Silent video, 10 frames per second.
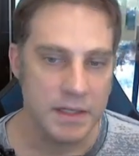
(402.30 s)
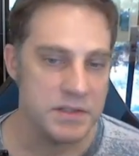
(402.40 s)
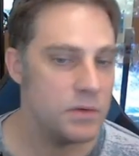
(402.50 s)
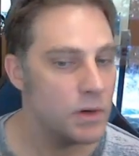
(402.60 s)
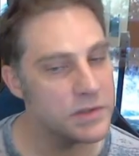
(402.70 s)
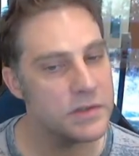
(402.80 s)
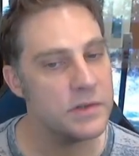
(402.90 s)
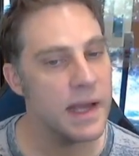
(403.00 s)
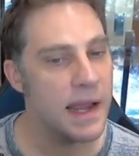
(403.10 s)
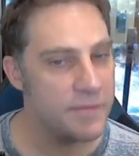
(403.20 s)
Okay, so you also
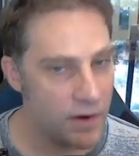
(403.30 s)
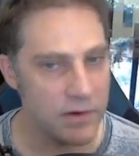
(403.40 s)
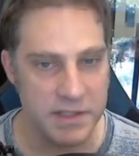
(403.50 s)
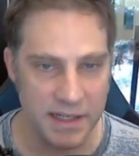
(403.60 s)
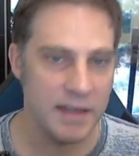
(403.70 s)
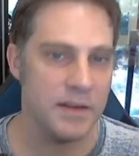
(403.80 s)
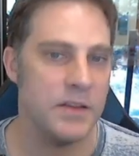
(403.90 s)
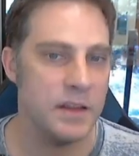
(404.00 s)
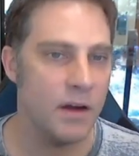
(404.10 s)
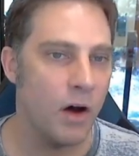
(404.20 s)
do want to add photos.
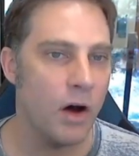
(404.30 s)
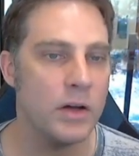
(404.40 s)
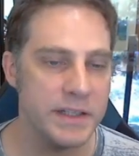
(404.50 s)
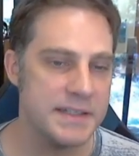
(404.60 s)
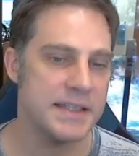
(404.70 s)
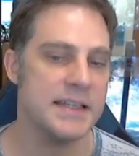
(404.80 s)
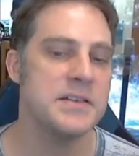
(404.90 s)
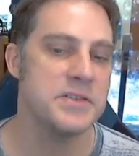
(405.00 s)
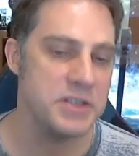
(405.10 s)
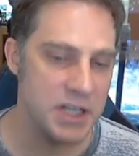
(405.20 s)
Again, all these
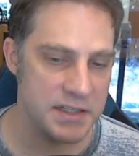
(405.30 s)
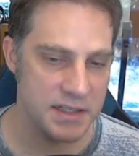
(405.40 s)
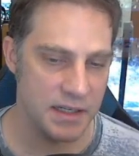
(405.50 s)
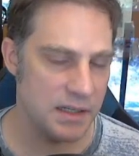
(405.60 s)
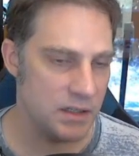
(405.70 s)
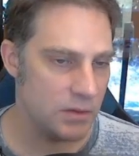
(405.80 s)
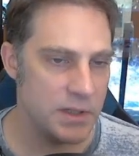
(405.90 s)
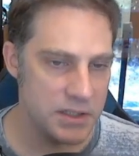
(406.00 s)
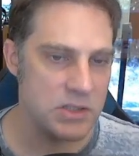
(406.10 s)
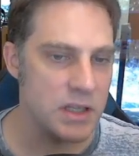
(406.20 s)
things are suggesting. You don't
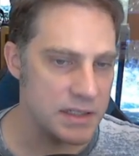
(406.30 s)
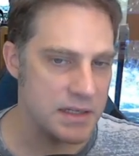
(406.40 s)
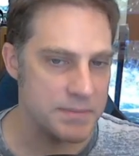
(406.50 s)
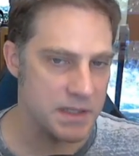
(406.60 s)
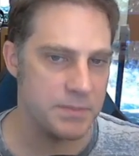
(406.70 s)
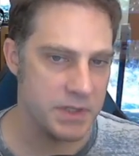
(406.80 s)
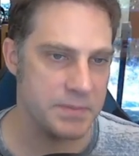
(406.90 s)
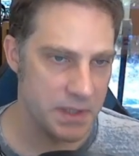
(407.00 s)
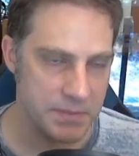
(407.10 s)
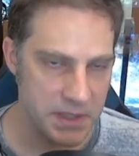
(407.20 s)
want to just click skip.
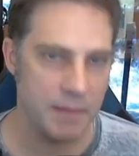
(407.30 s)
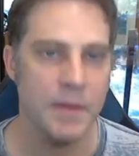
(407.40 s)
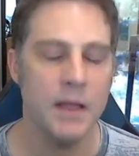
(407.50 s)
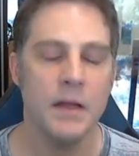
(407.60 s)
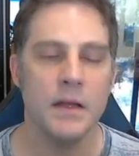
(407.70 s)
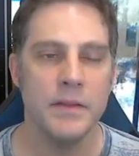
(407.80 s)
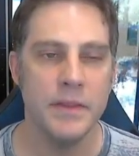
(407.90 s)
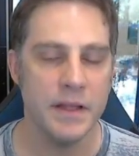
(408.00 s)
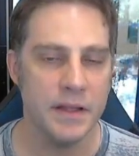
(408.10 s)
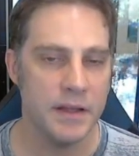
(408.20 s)

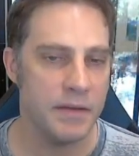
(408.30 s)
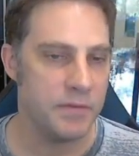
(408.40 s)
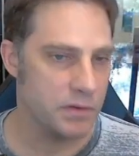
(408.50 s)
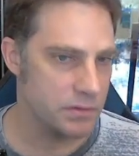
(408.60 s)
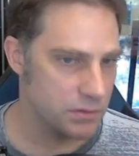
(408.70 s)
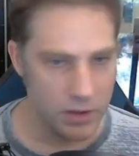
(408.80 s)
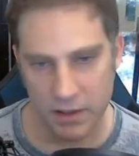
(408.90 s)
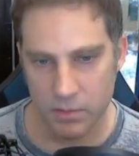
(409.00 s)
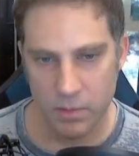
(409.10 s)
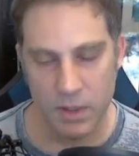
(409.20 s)
If you're
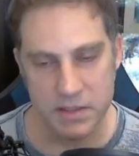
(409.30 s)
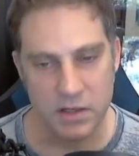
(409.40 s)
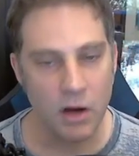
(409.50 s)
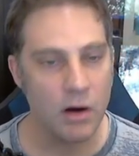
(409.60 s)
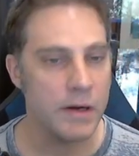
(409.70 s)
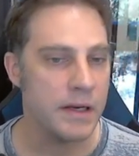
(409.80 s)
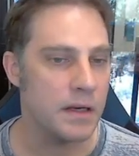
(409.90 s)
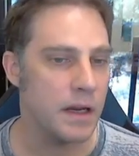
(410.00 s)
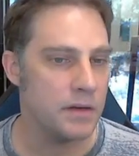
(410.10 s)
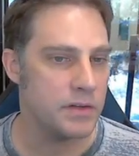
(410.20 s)
looking to request a card,
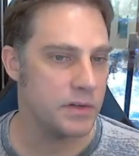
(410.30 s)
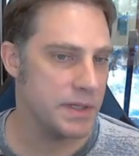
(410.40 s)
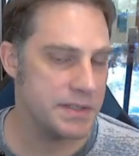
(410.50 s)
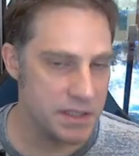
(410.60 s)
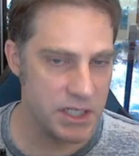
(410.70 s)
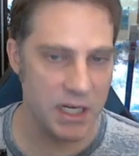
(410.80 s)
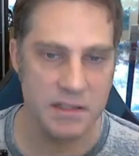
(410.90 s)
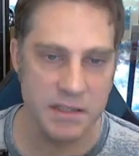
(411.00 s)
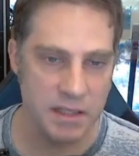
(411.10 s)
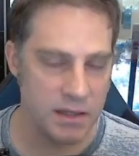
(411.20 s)
it decreases the
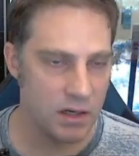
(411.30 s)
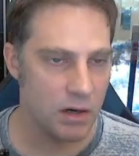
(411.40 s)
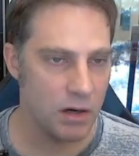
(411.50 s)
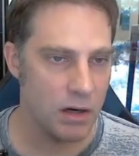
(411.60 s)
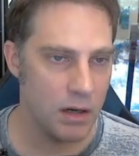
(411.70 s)
chances that it